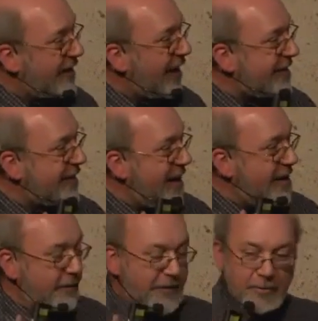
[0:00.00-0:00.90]
and that's the
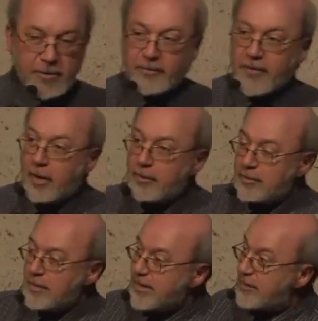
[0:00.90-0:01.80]
end of you. You've
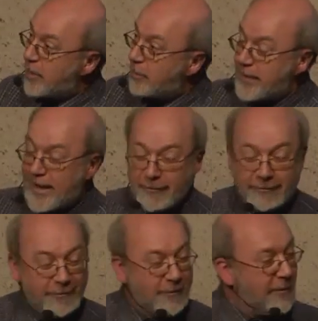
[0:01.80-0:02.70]
gone, you don't
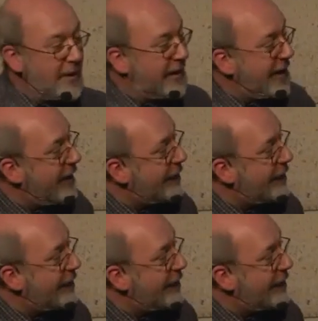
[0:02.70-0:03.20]
have any